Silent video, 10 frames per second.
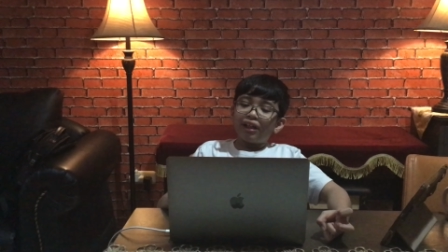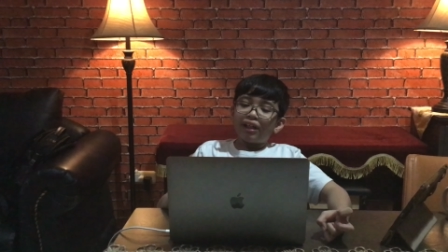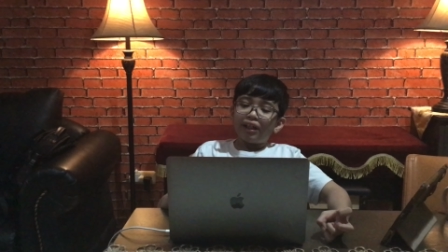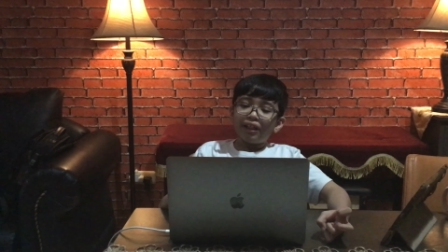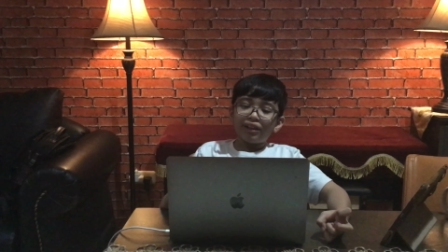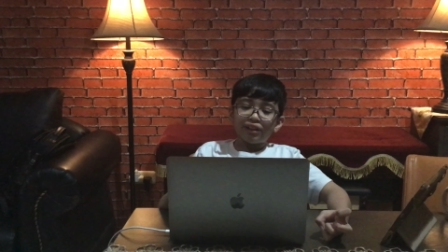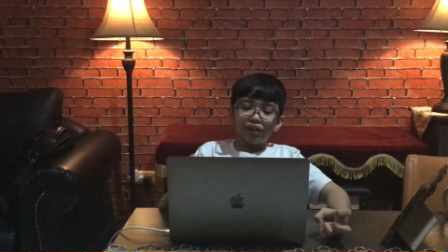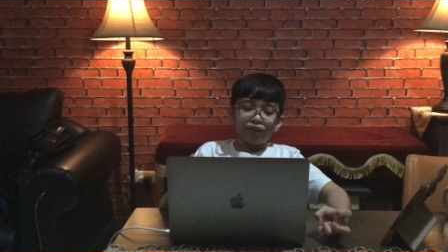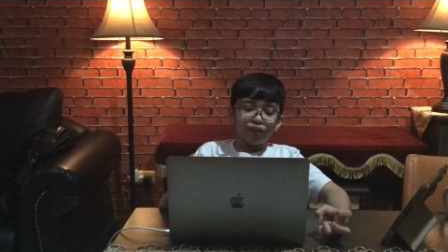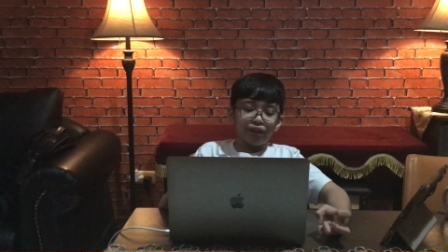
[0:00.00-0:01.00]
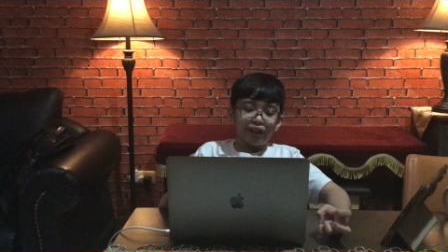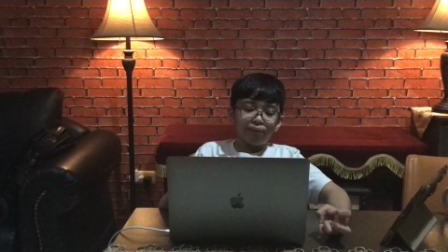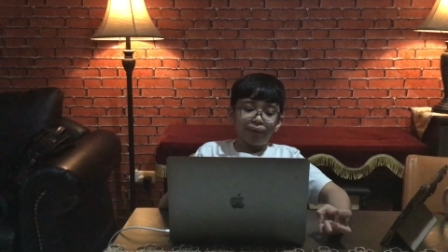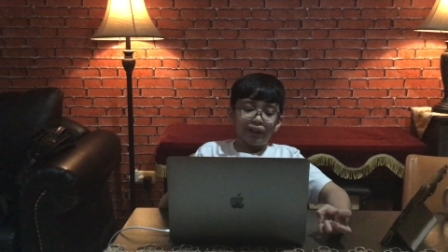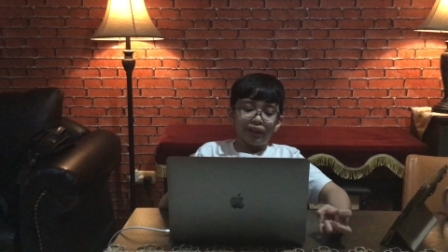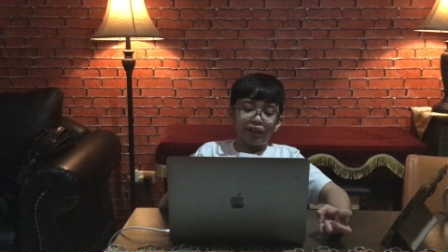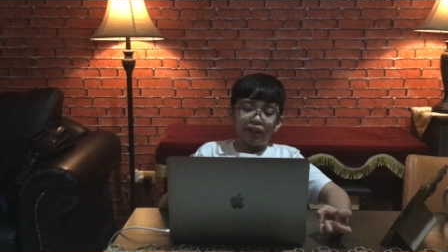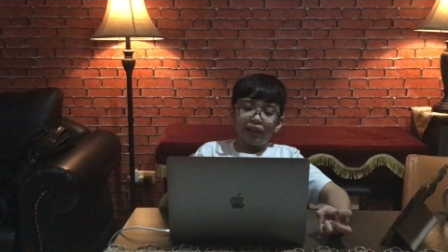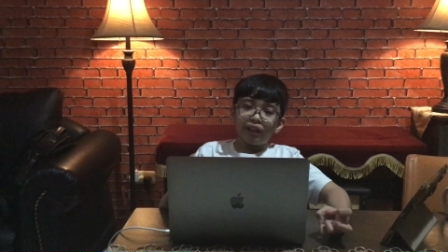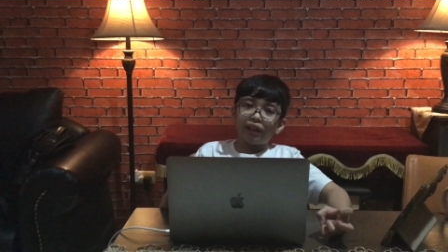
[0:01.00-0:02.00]
he's a student
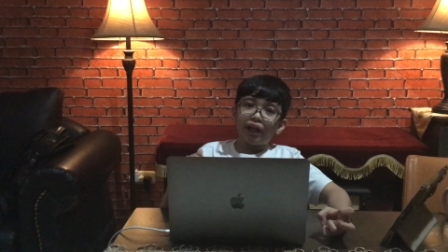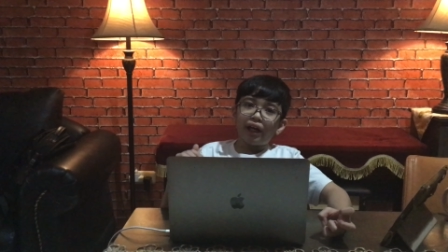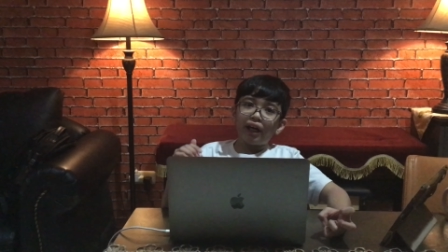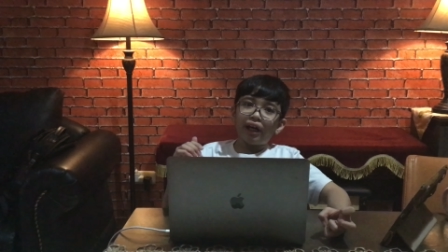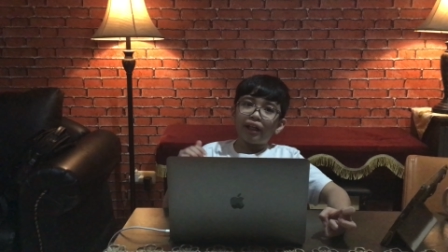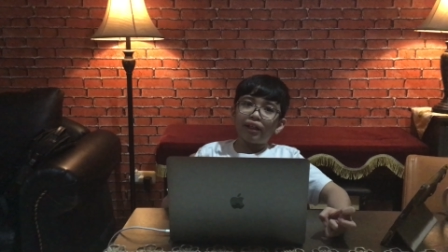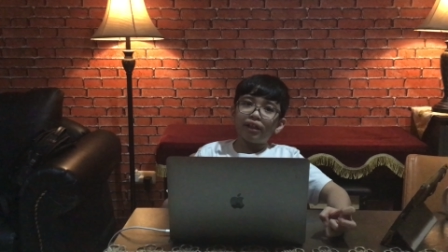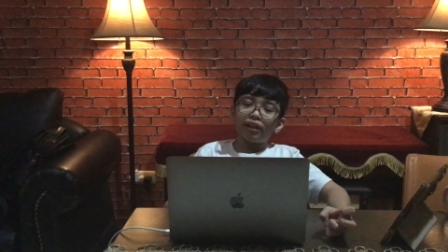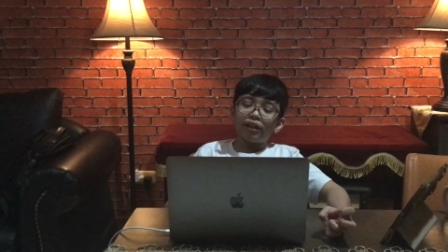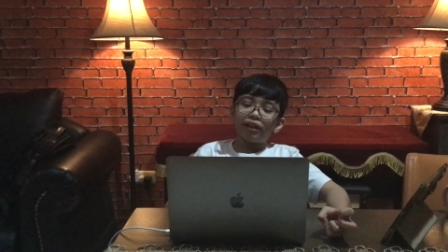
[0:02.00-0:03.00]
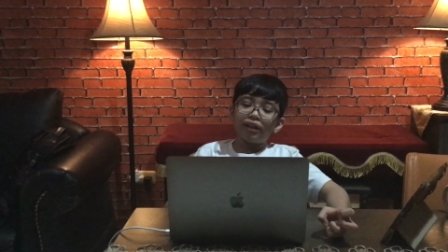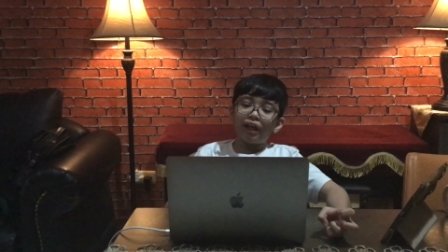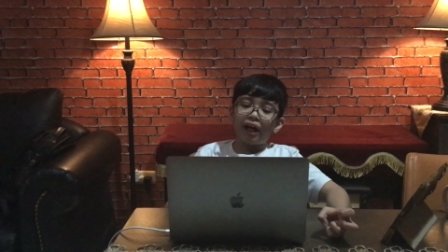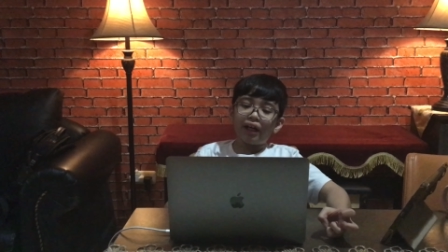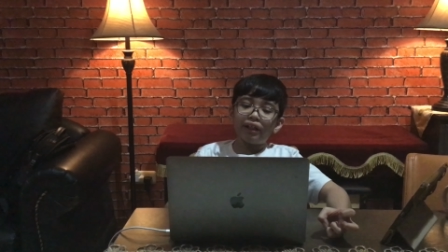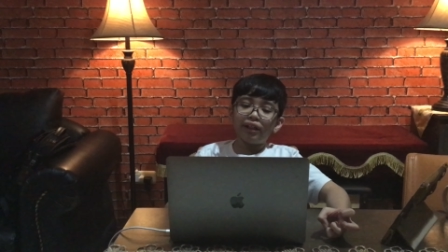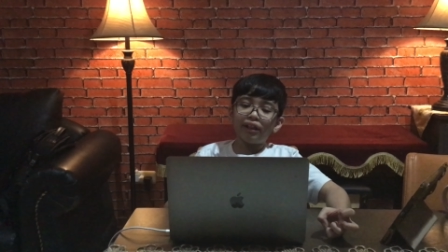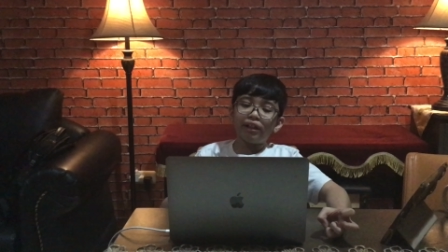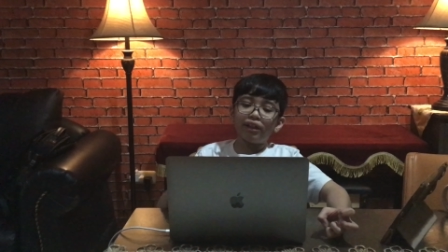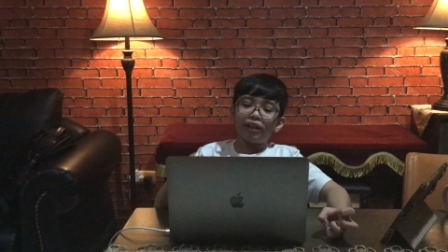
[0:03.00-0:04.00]
basically, and yeah,
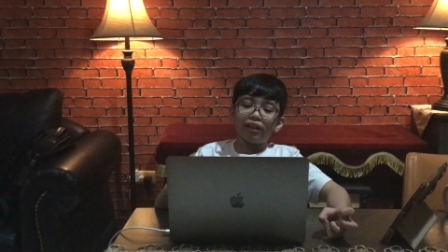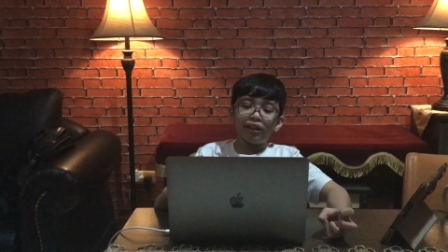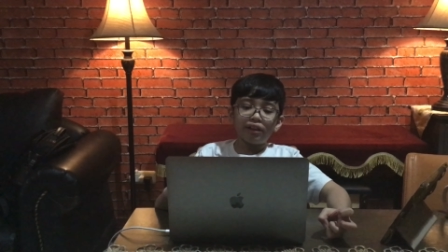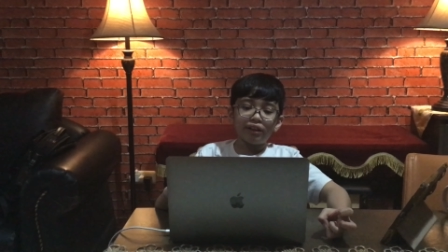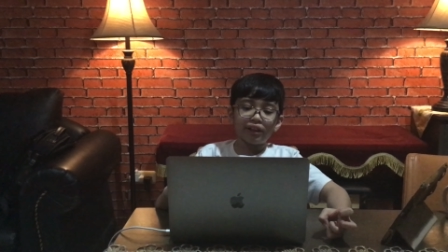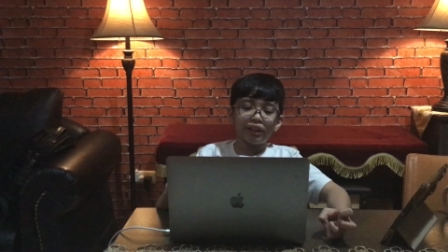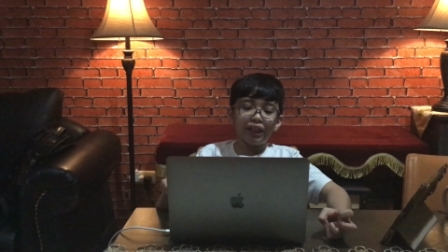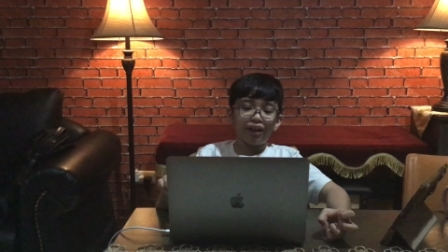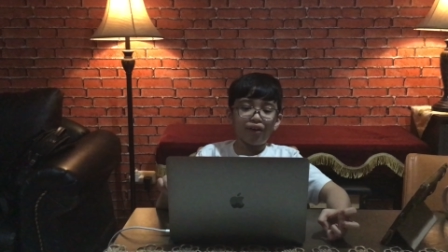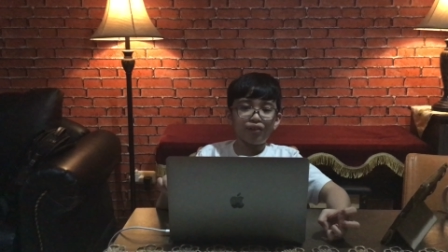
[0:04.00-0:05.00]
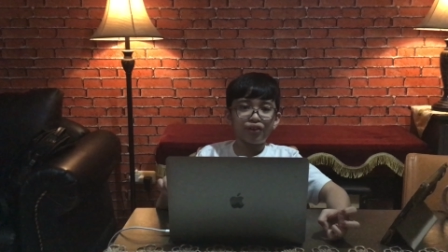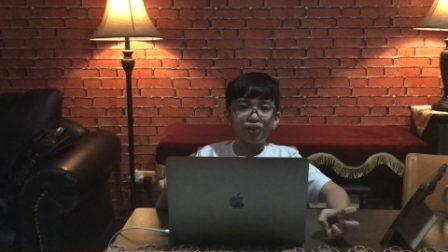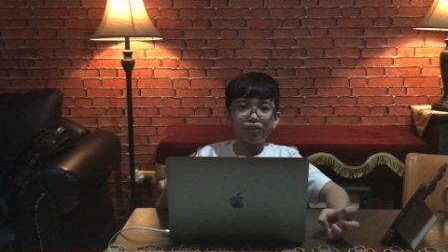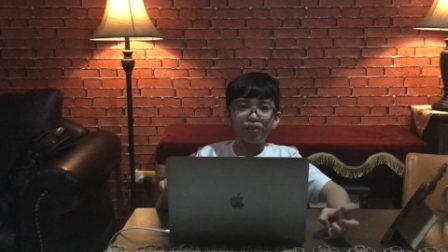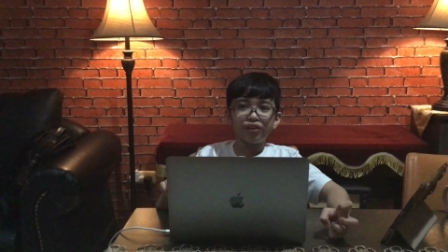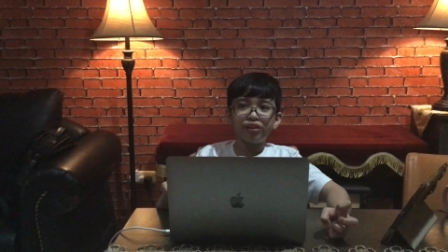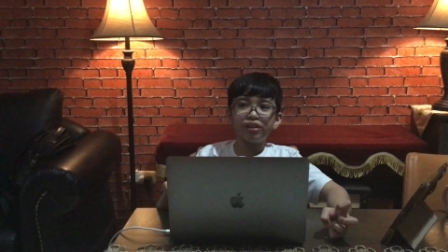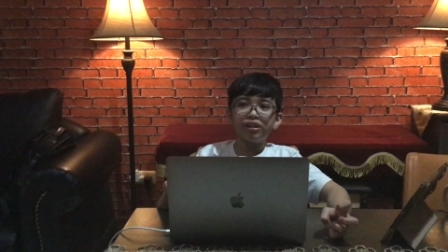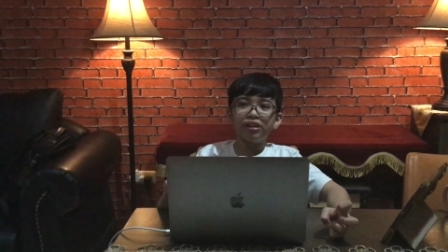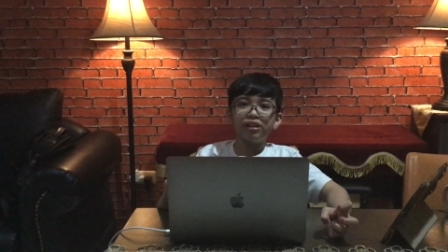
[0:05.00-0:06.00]
he just got out of school